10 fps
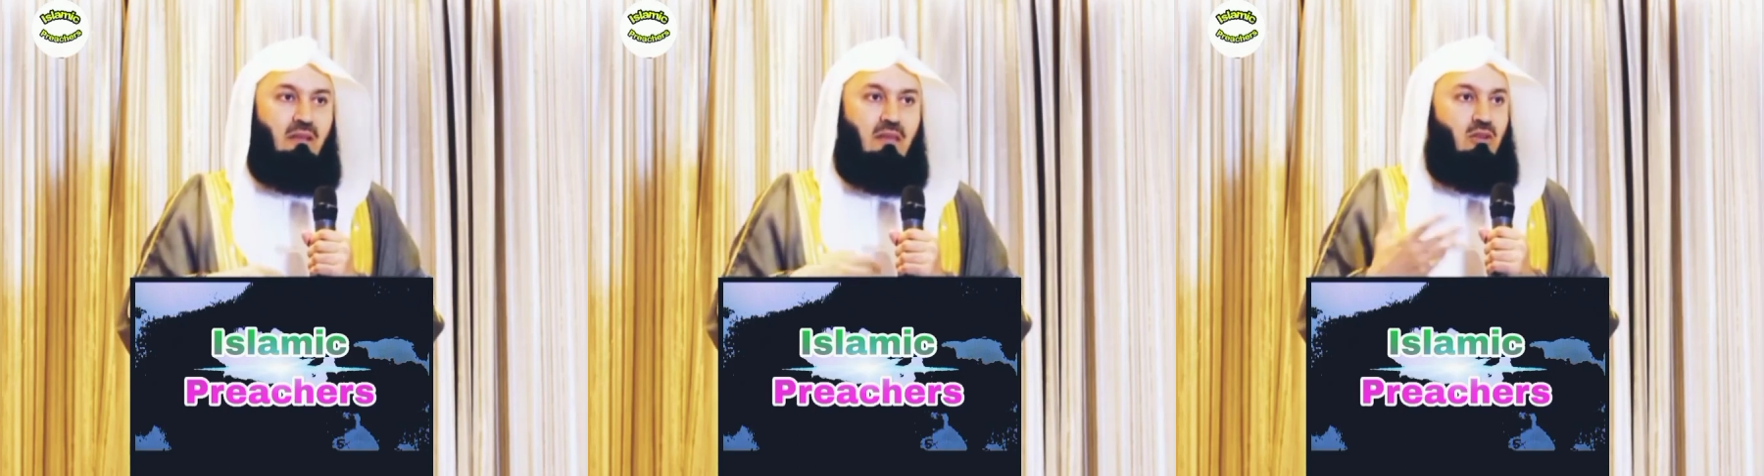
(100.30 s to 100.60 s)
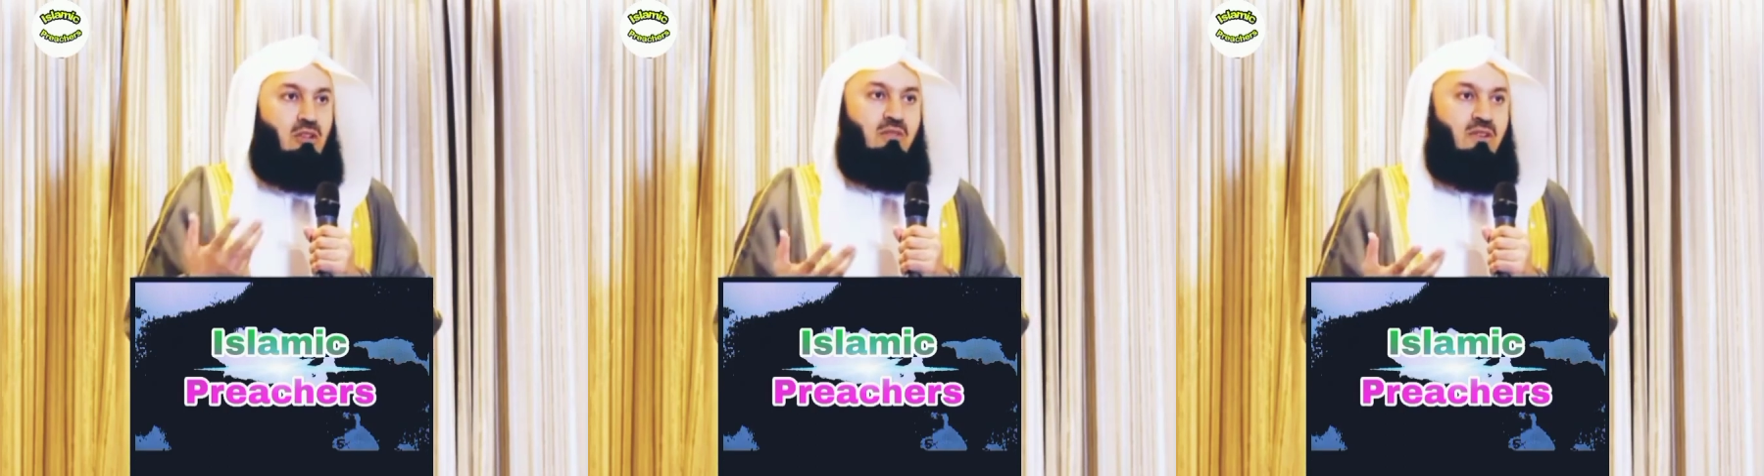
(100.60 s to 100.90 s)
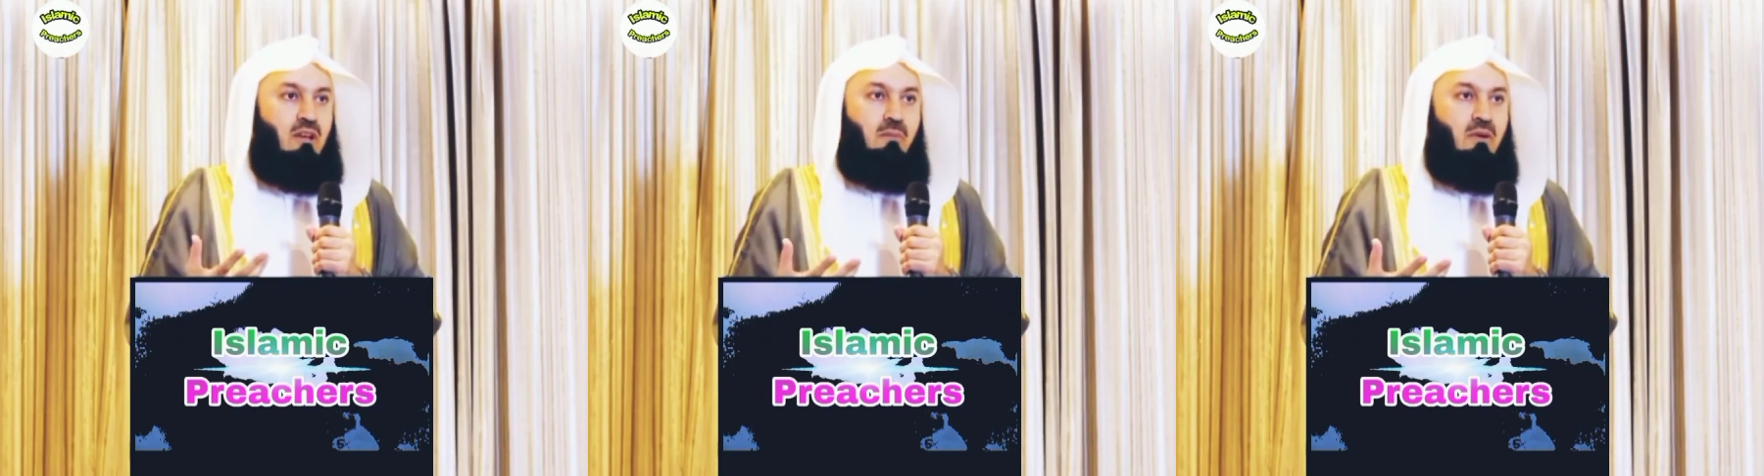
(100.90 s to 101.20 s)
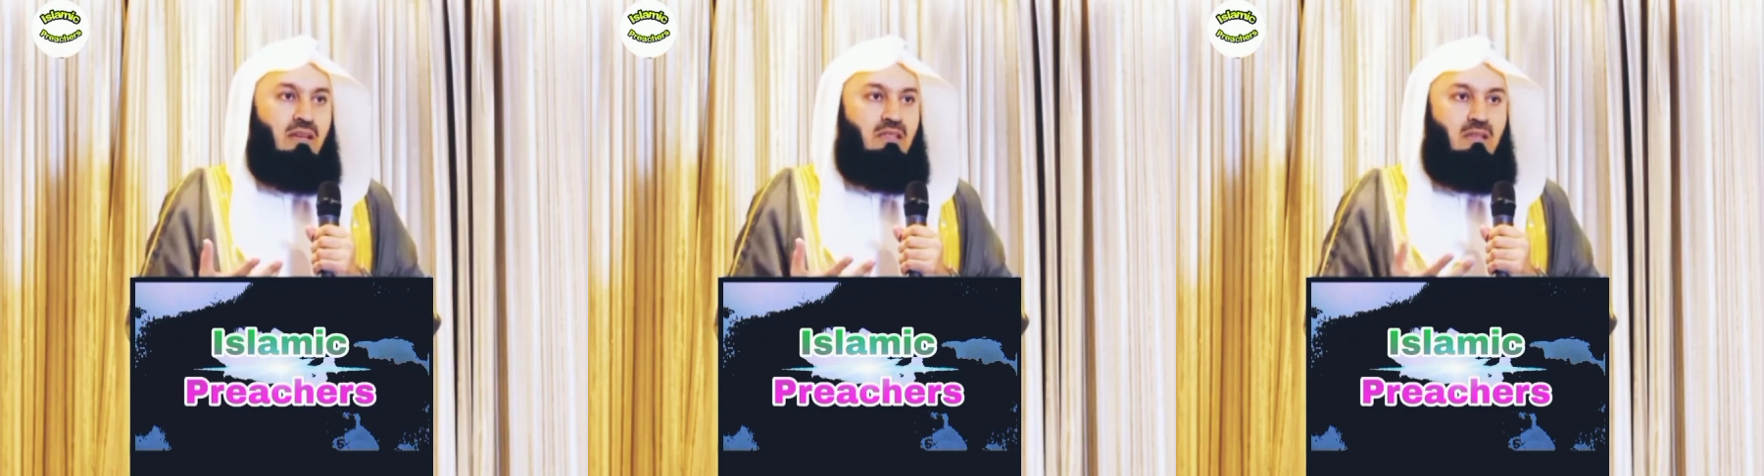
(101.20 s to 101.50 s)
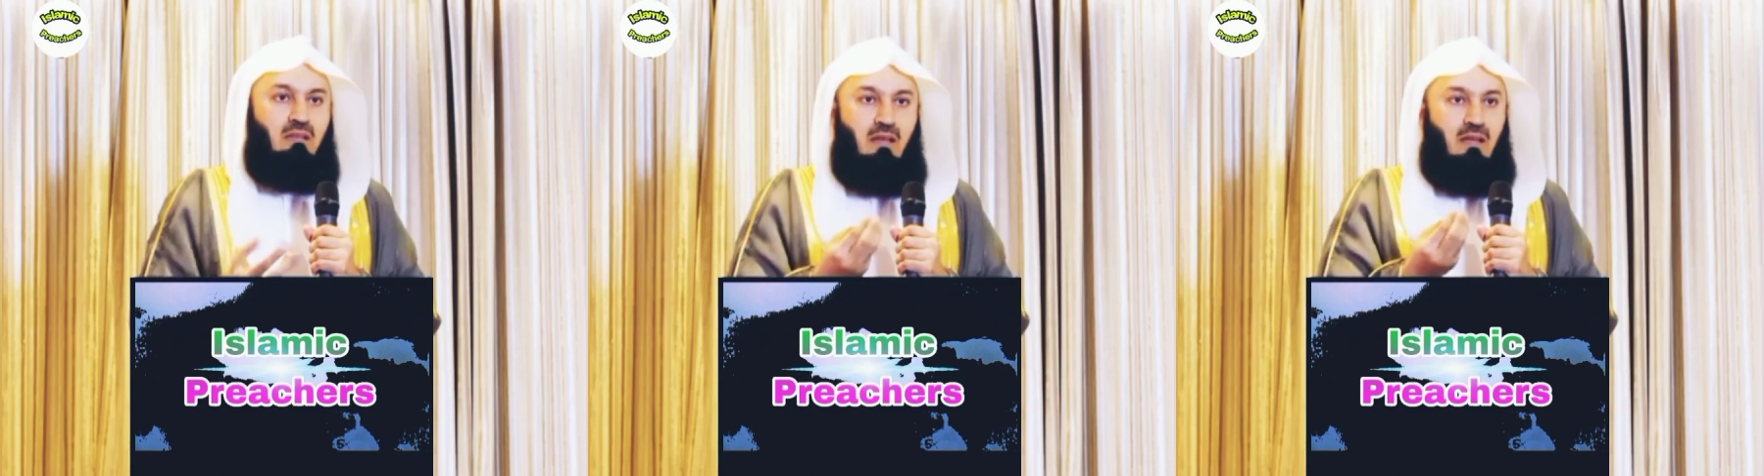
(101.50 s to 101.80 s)
They're not even
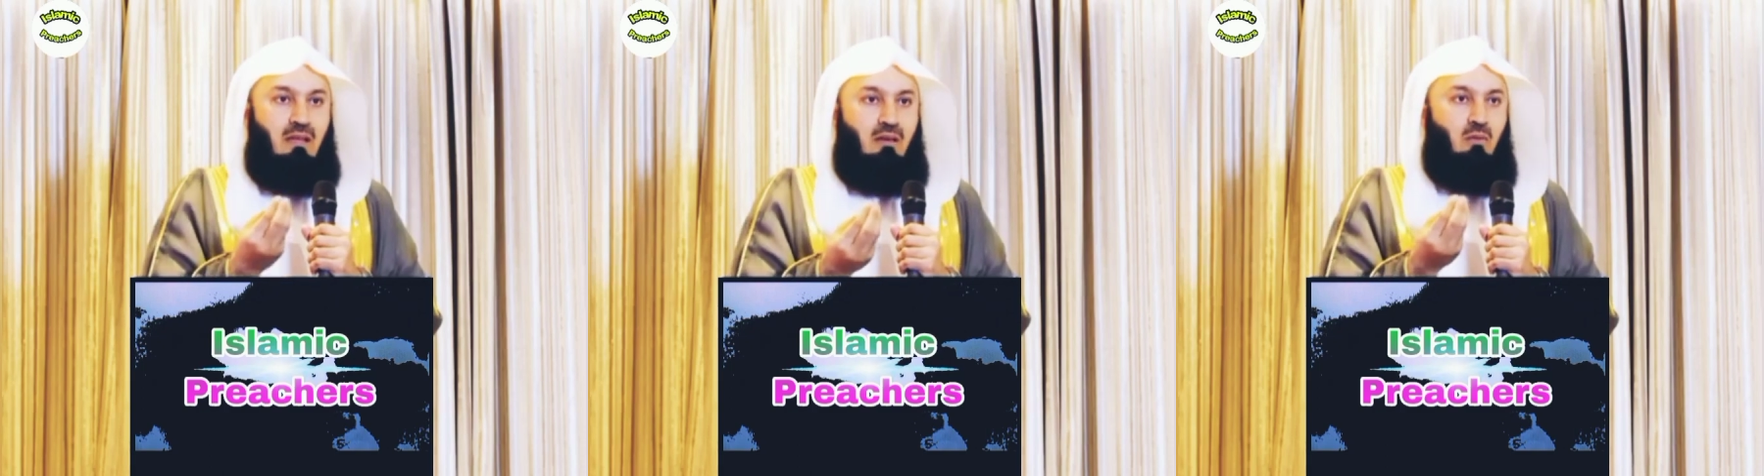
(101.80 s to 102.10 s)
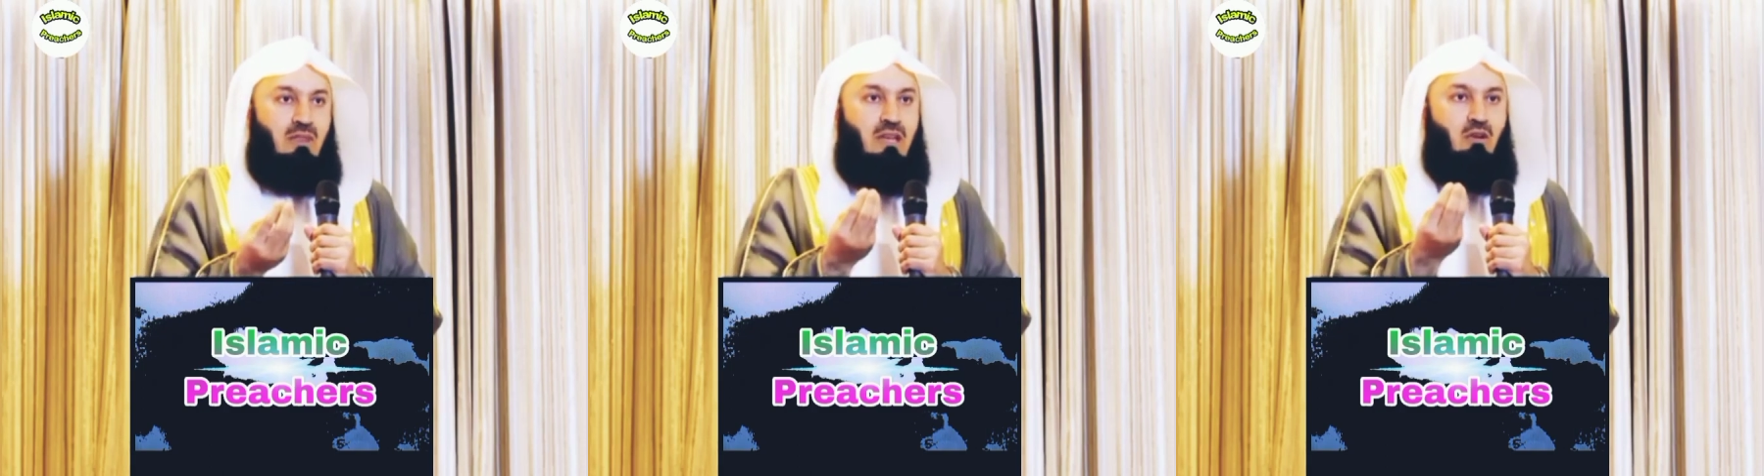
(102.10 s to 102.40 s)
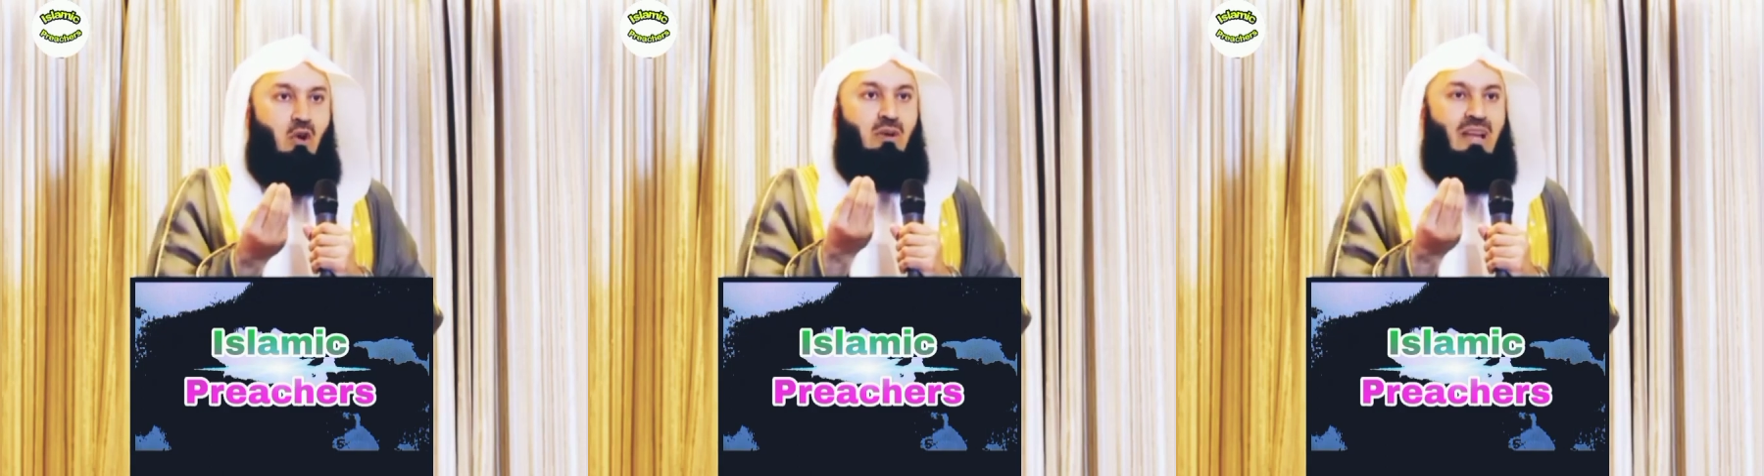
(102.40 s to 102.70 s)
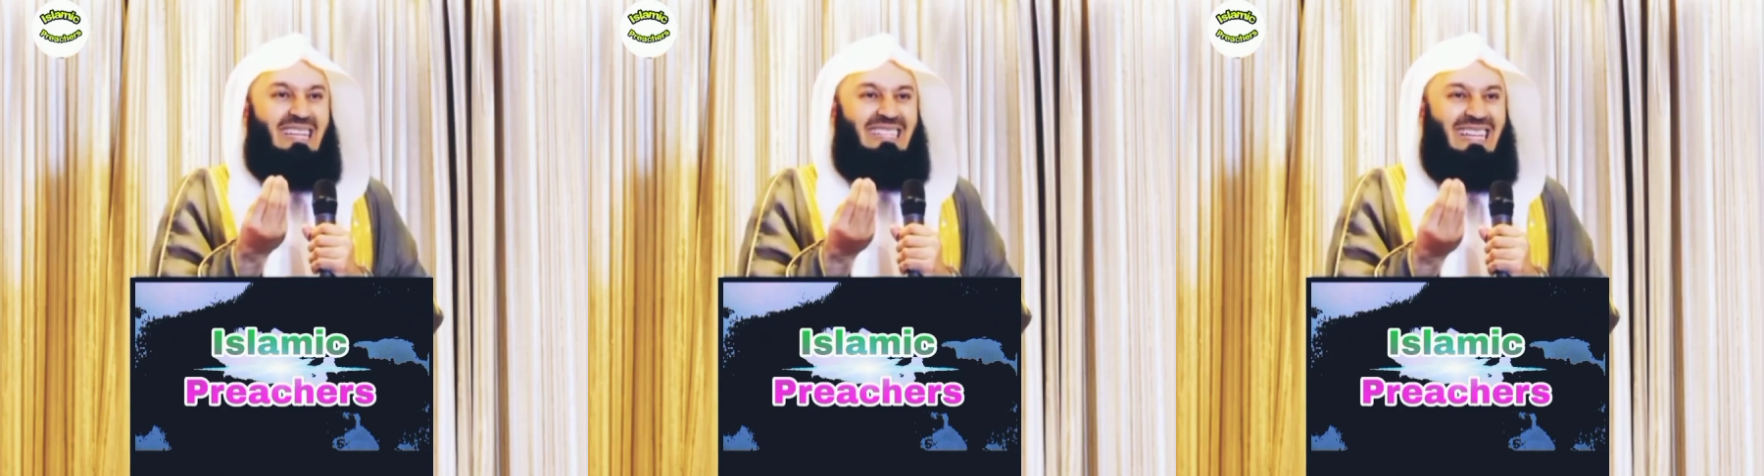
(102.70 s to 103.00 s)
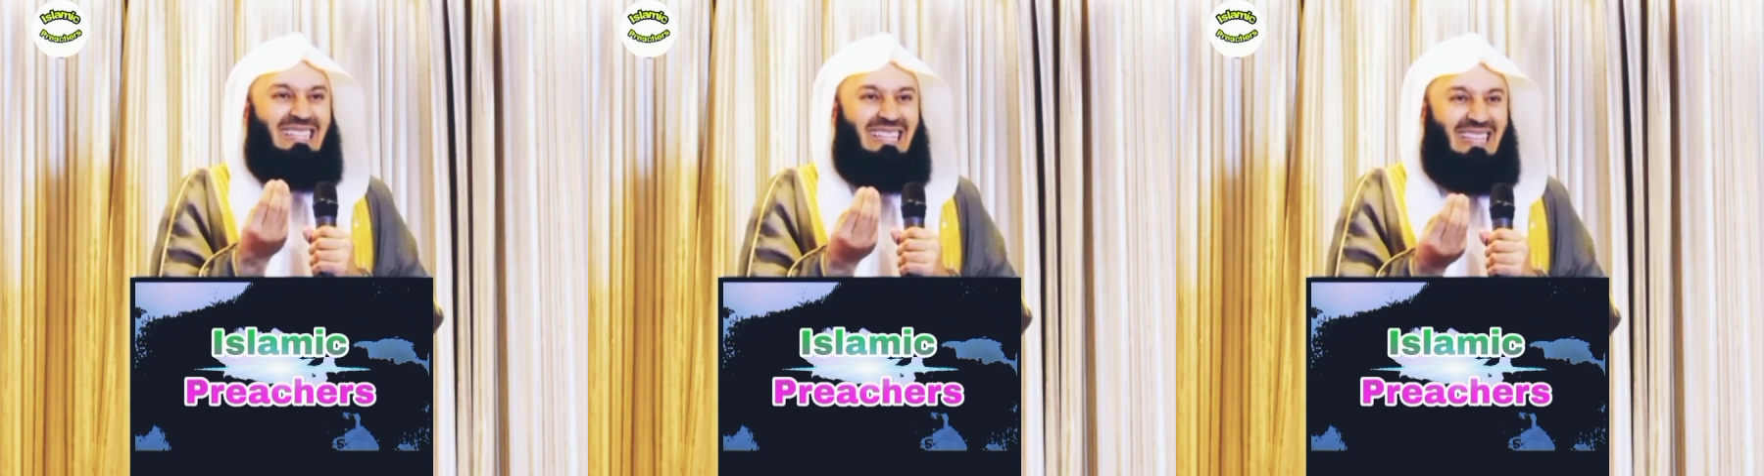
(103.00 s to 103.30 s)
liberated with their own
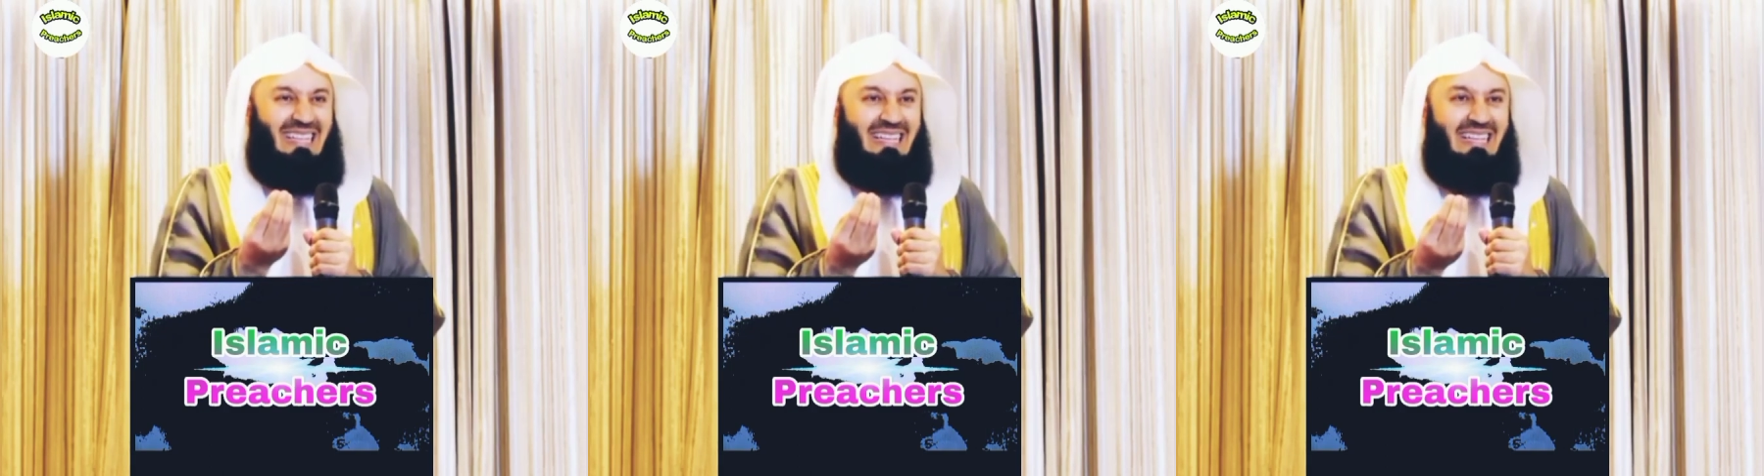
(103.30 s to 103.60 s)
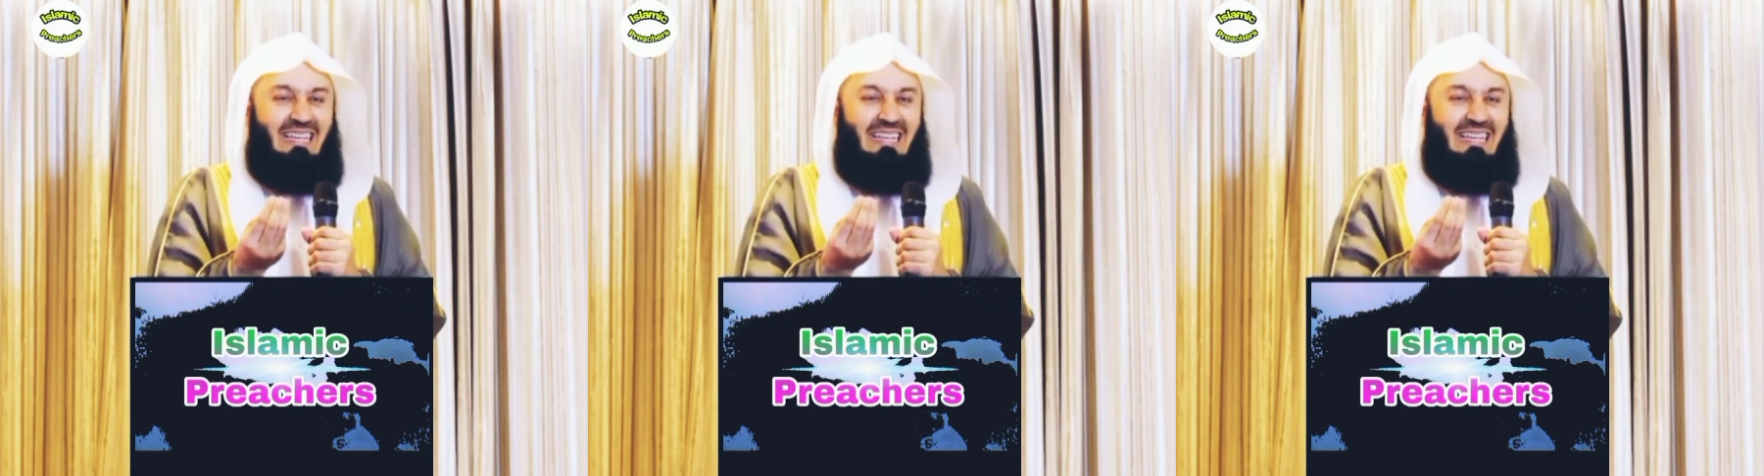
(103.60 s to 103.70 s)
identity.